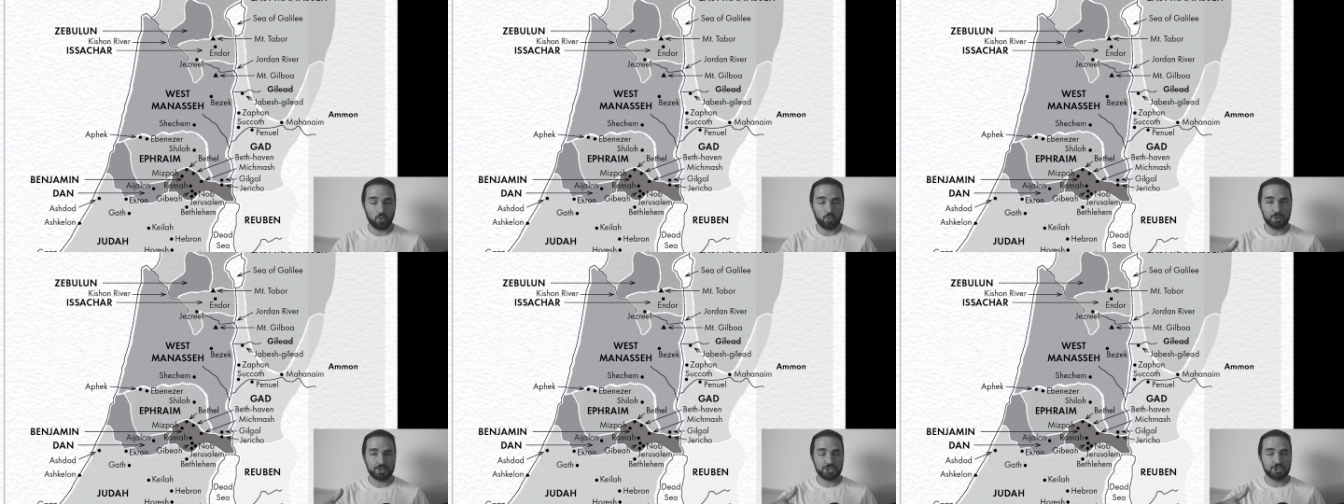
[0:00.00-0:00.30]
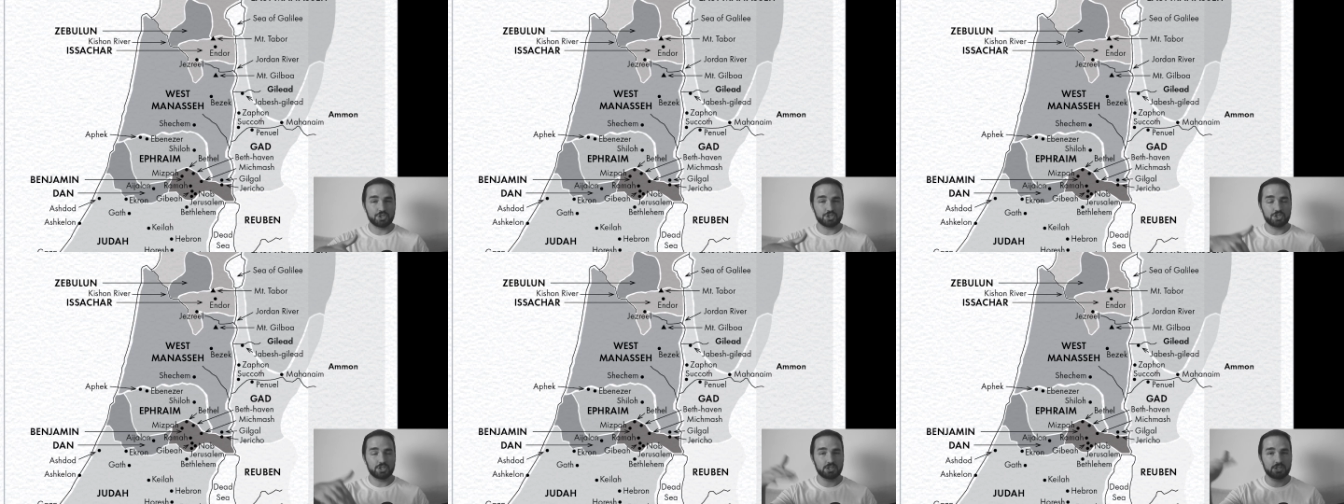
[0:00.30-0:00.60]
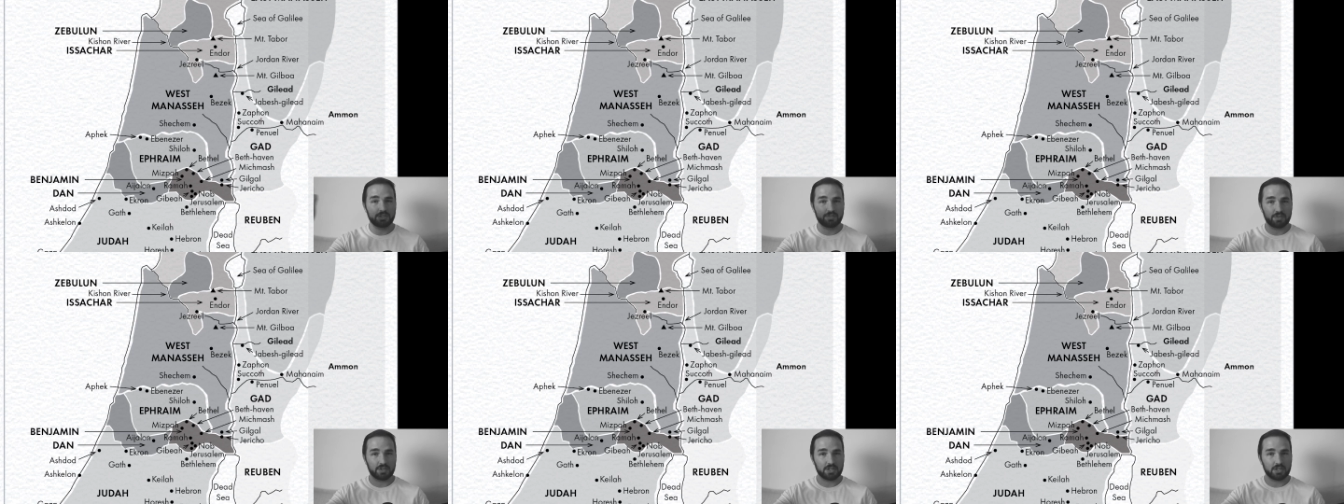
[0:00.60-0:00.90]
which is
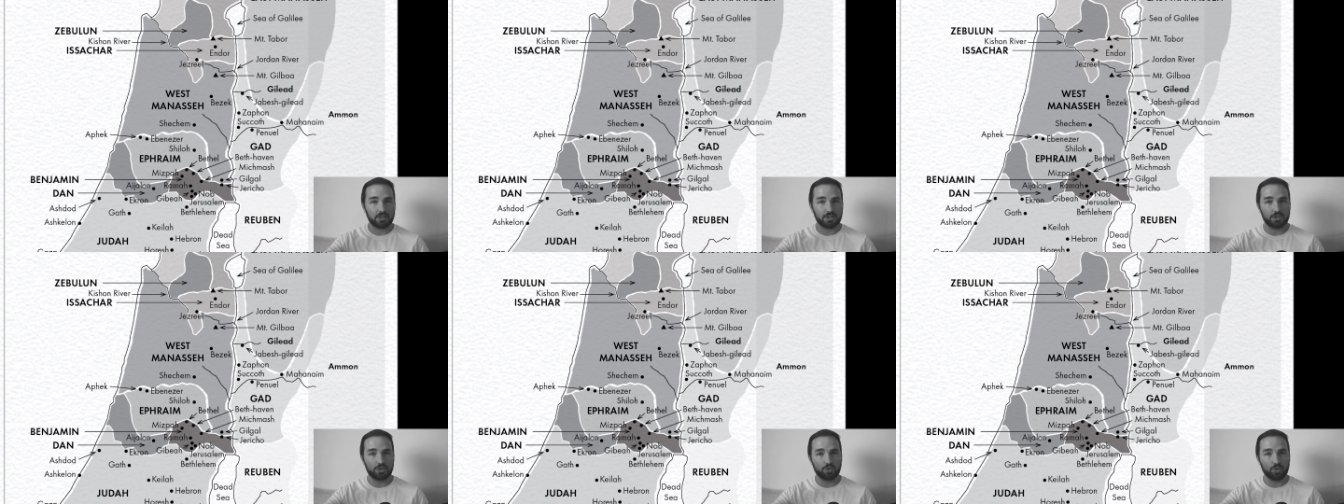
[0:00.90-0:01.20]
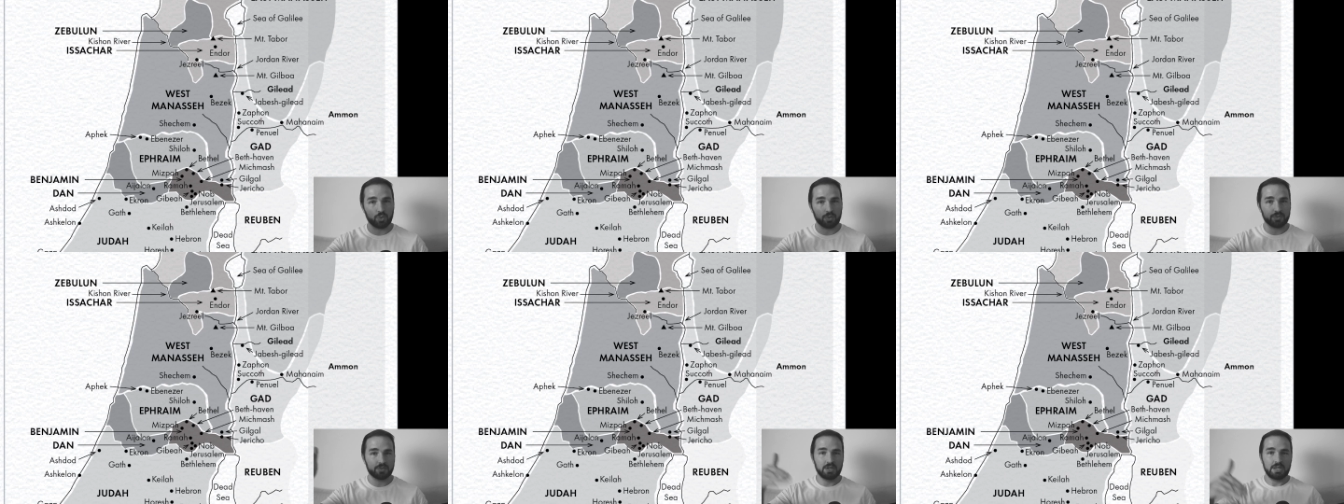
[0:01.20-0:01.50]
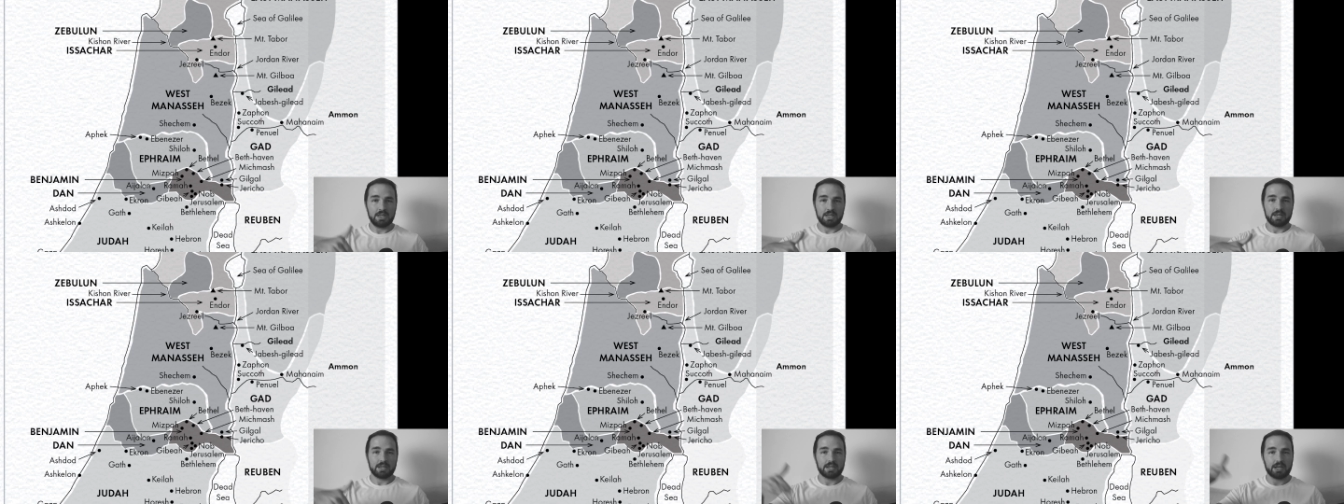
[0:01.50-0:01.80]
significantly north,